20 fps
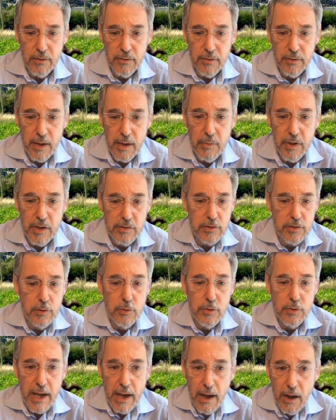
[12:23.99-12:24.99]
That may slow
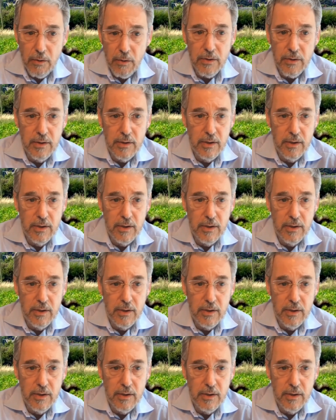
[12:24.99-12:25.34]
down